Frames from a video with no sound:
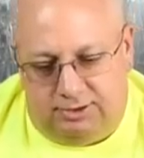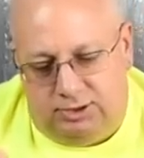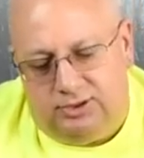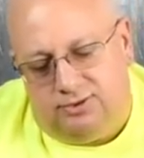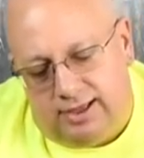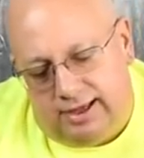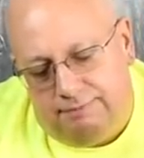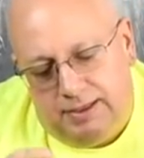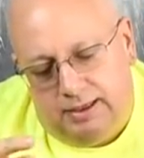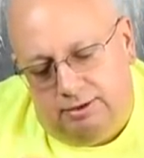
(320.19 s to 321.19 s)
Now you could
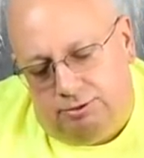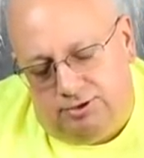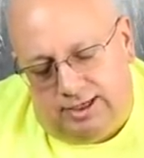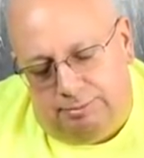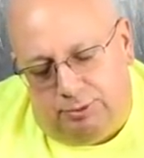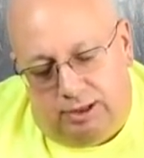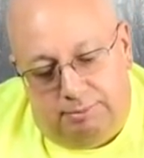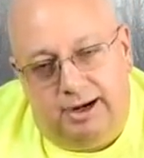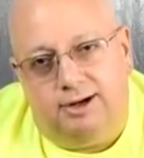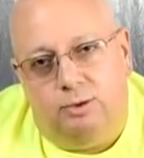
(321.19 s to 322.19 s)
say, for example, a
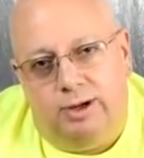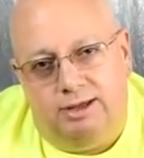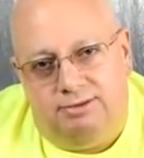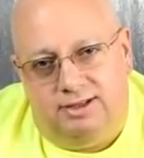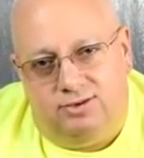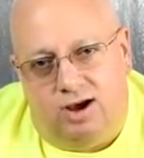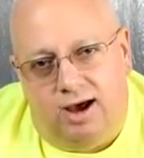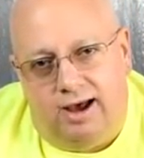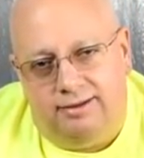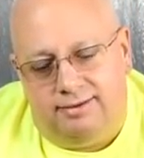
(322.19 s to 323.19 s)
microwave gets
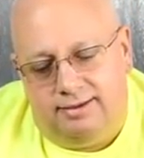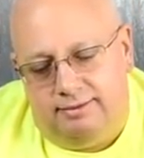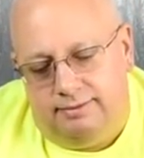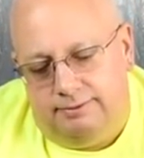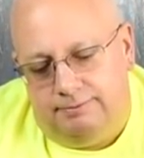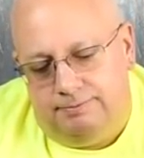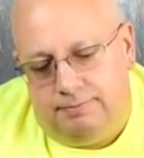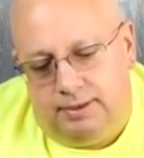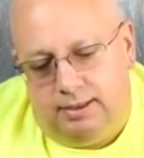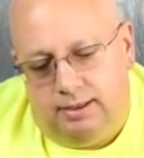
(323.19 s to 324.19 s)
hot,
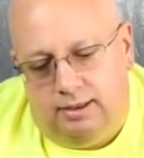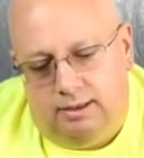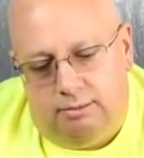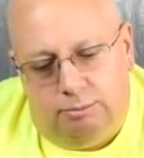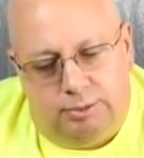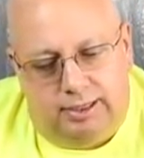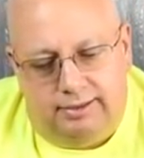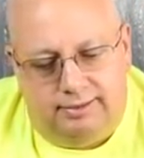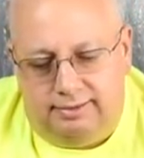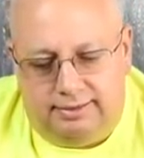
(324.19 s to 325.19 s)

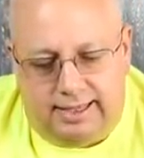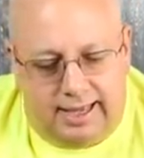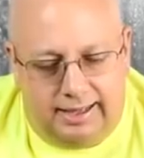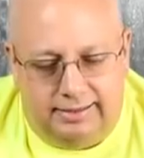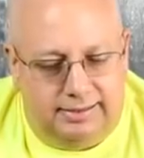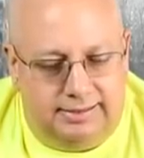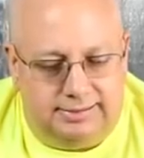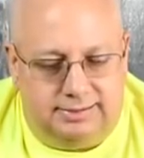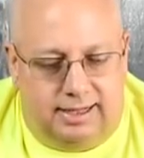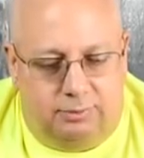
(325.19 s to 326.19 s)
but that
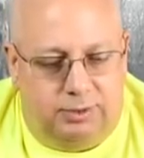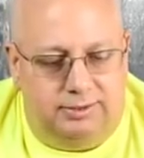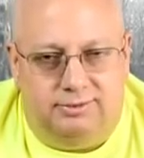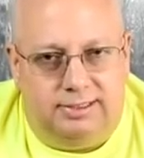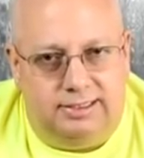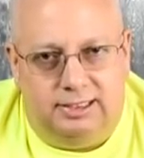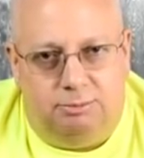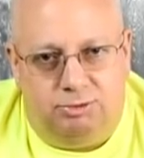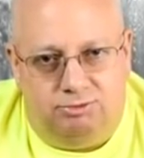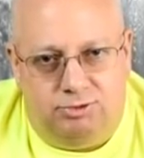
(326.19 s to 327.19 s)
is not what is heating
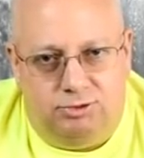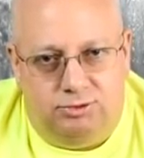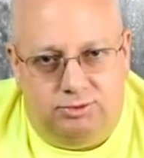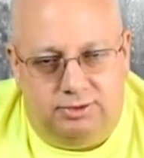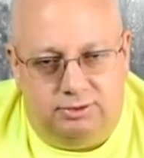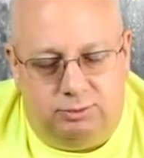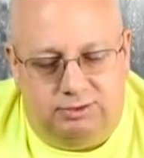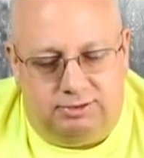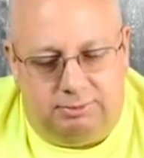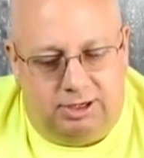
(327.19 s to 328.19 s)
up your food. The
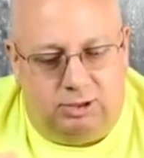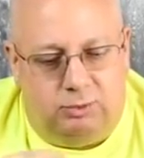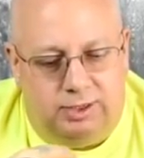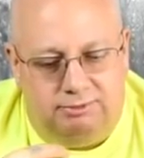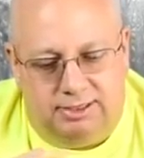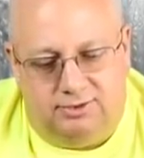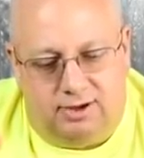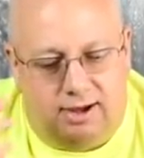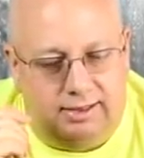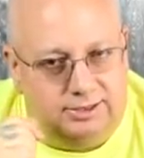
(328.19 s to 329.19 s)
reason a microwave gets
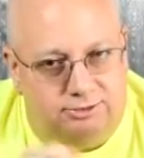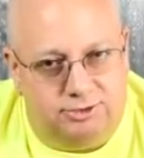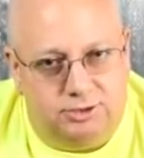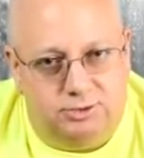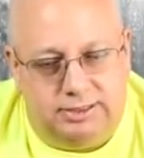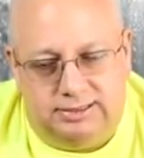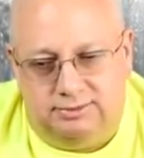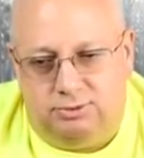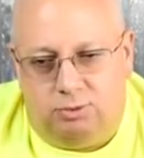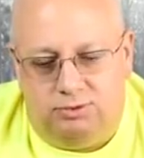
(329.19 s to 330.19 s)
hot, like the food,
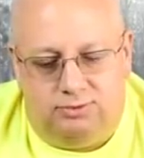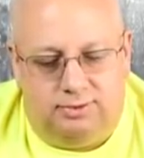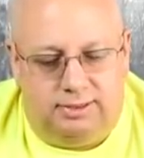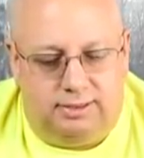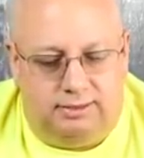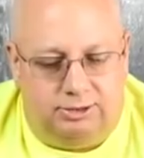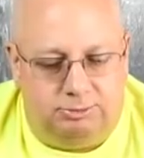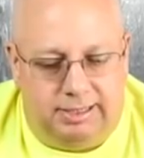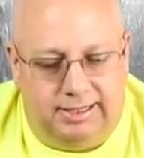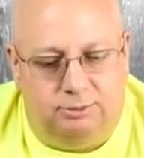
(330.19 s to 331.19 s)
is of course the
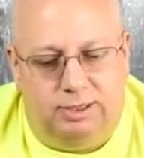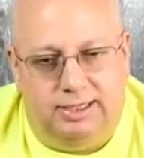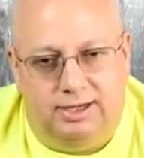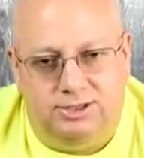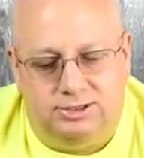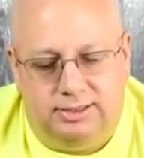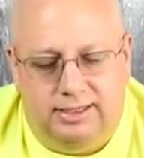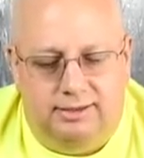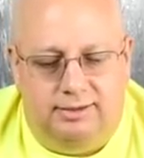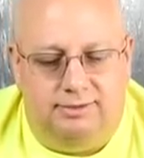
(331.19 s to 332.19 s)
electromagnetic radiation
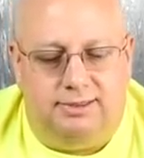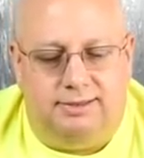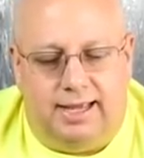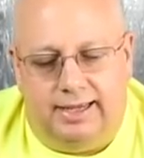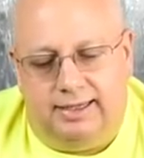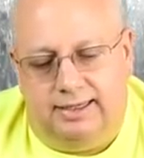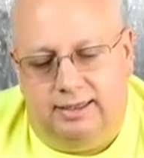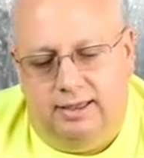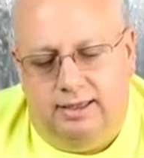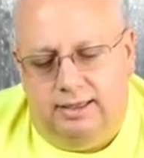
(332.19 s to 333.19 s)
is
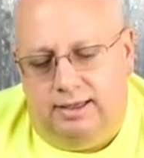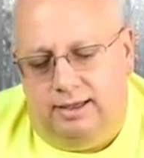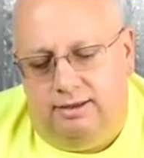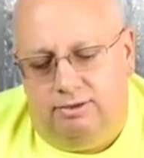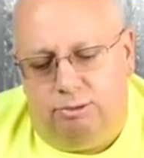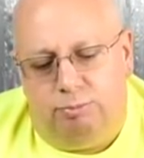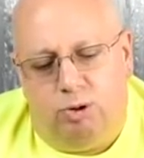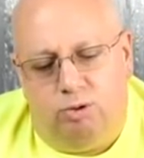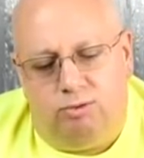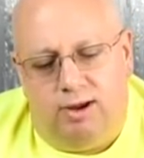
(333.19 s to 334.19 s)
attacking uh, the
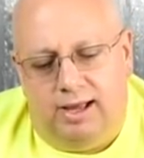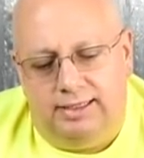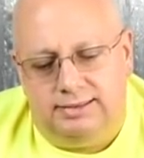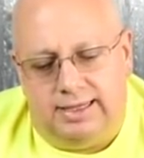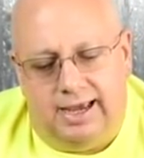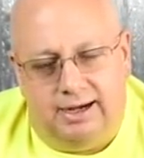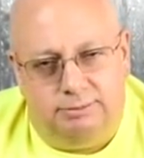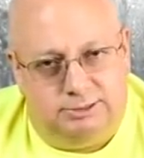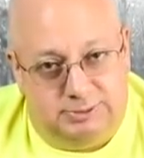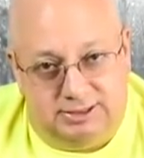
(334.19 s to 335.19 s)
polarized
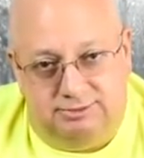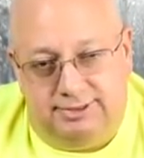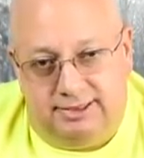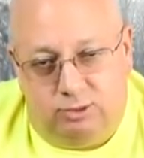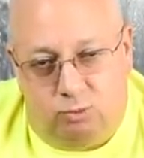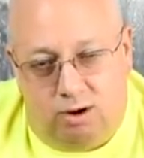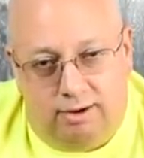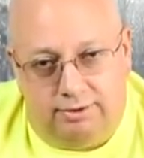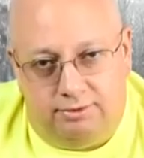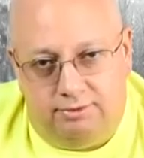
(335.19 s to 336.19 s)
atoms, specifically
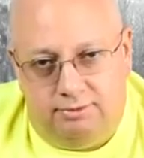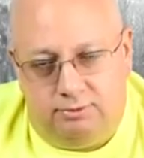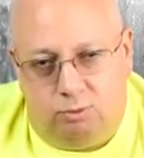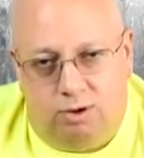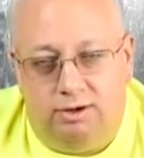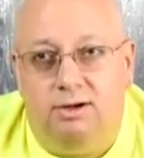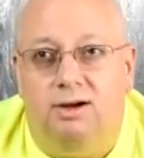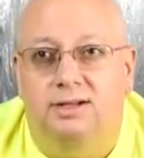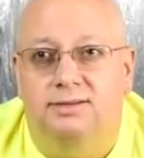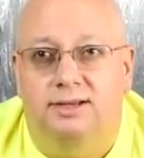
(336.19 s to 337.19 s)
water, or water
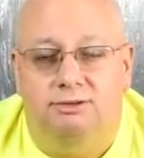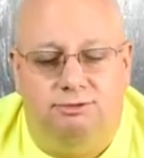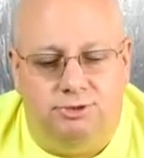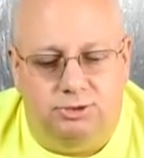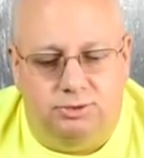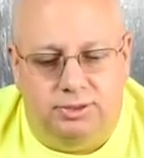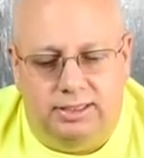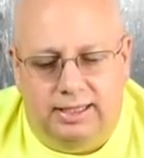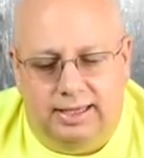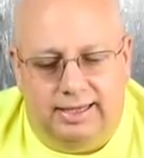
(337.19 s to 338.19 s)
content in
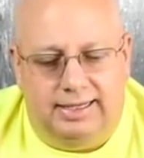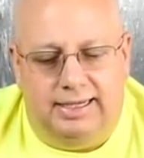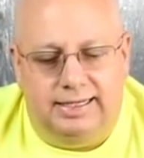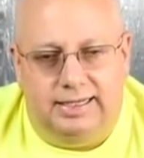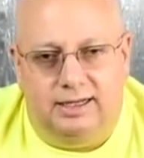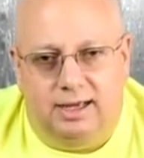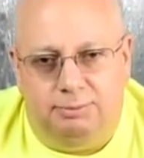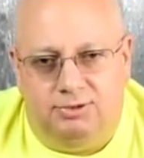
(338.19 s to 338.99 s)
food, and heating it up.